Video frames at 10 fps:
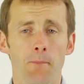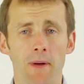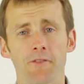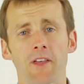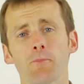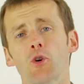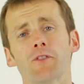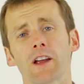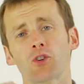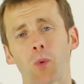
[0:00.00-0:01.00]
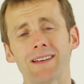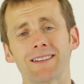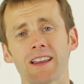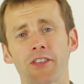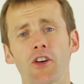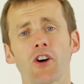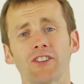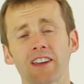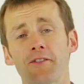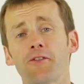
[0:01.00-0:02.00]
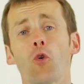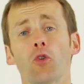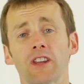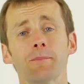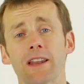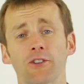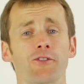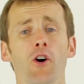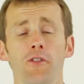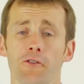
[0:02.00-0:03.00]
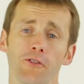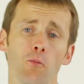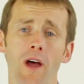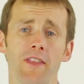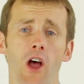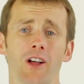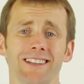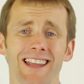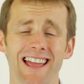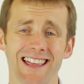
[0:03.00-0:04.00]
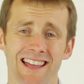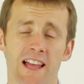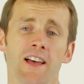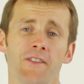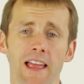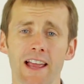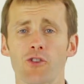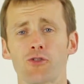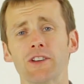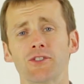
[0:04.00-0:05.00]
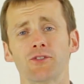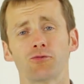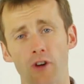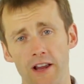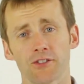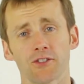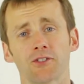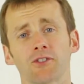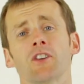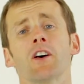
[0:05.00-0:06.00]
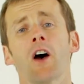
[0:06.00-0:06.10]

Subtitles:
But if they're moving 20, 30, 40 minutes further from where they are today, the increased risks